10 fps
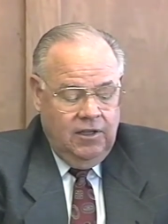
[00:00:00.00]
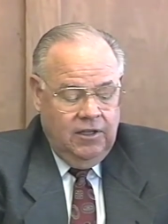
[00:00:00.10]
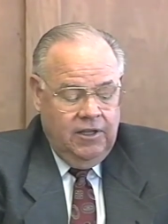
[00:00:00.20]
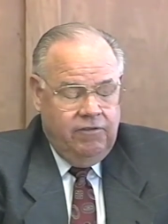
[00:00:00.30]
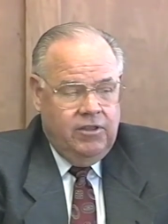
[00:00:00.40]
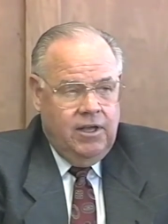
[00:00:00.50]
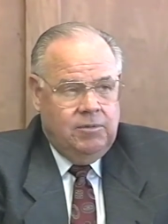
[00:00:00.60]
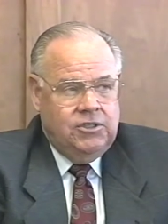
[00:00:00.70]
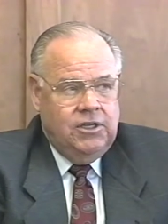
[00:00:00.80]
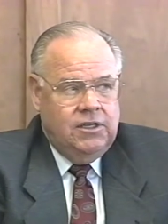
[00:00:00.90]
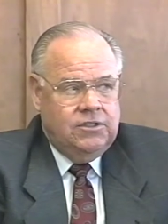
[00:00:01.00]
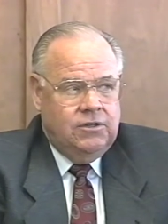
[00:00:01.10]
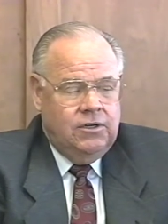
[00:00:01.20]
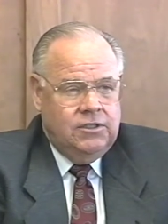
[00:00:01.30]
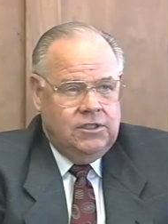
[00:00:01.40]
giving them a chance to
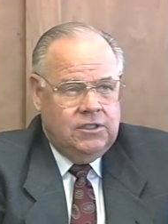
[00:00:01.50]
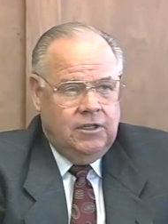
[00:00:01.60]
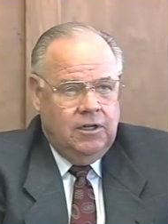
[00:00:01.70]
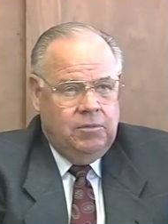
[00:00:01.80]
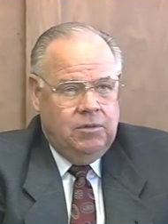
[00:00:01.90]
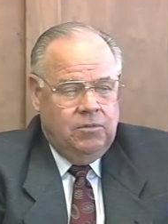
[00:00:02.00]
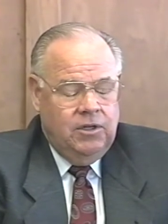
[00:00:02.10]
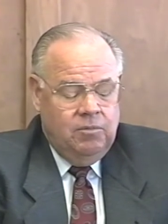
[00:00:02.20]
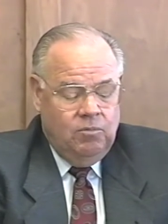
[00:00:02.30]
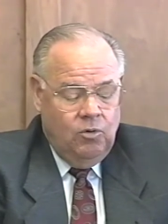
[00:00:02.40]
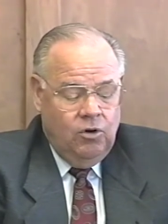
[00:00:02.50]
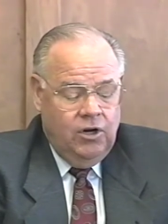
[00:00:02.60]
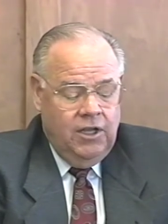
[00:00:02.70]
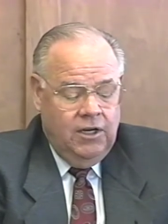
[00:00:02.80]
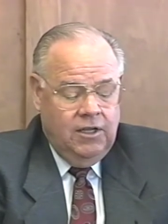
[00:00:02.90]
earn just a little bit more
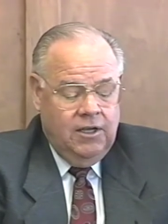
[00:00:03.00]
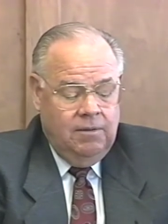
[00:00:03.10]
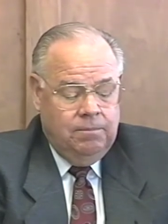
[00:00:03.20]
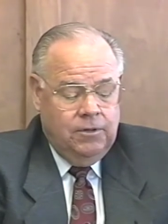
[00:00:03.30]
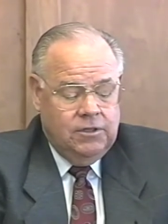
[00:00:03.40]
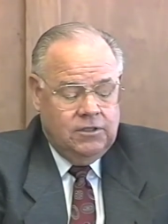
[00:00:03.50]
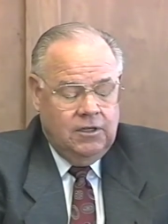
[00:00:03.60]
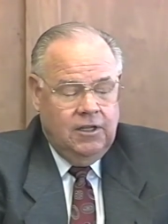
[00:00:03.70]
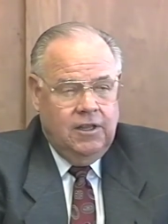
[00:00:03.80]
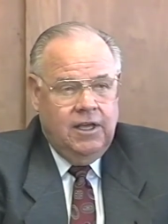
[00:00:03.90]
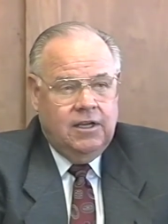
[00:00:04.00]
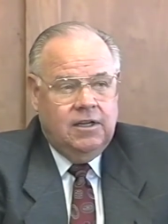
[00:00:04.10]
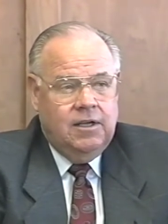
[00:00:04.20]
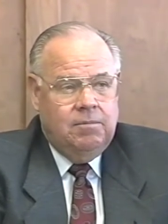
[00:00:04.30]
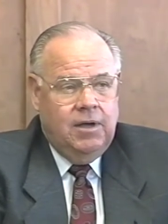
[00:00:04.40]
income personally, they could
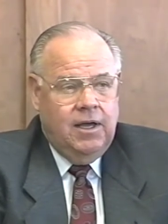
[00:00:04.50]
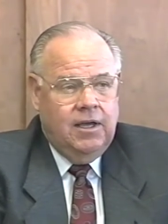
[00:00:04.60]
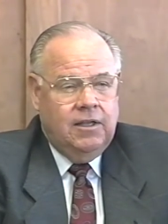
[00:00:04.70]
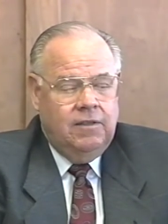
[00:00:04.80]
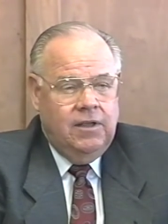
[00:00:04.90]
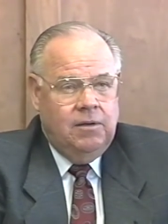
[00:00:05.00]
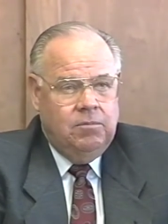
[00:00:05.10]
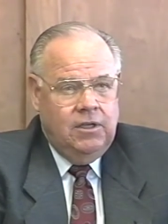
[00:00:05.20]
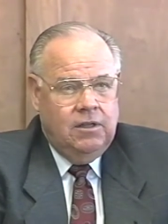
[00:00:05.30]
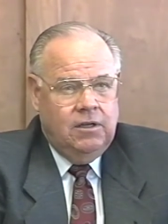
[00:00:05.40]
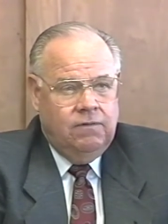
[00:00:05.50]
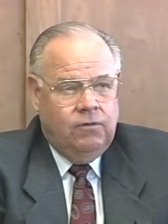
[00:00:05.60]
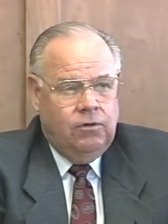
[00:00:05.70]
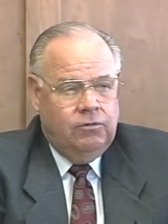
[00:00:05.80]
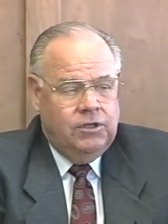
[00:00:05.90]
come back and then meet their
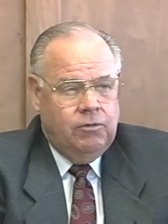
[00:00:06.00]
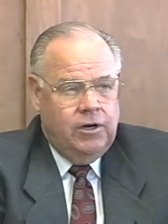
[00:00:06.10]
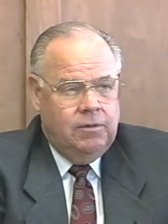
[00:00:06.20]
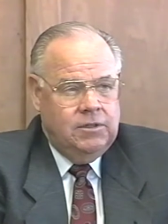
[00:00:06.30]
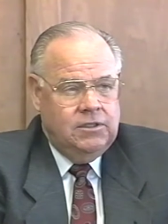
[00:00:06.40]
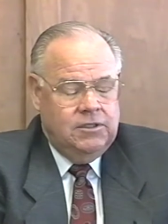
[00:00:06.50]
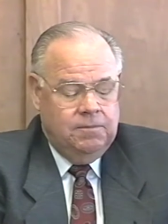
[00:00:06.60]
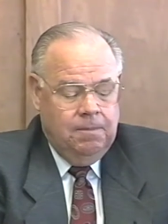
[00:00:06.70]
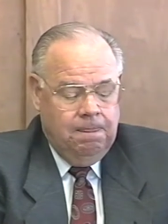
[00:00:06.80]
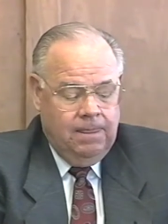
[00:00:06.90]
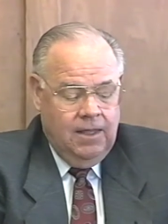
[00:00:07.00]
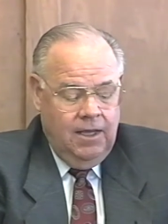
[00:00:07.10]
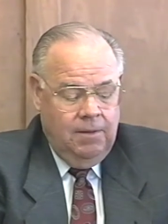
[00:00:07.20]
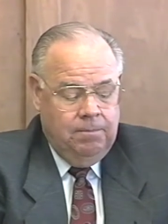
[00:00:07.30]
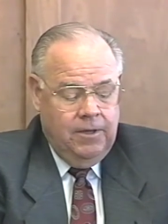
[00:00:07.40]
full requirements
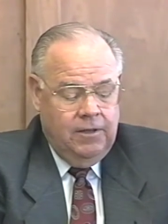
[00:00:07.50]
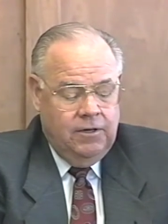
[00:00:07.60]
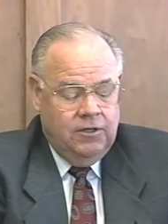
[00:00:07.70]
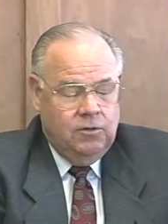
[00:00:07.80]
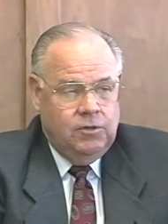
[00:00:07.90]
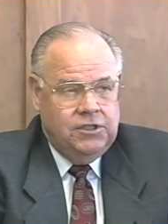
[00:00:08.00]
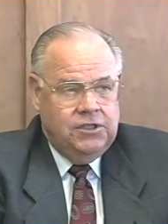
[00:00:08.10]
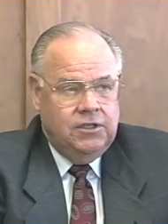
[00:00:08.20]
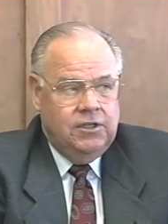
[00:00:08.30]
and pay their tuition.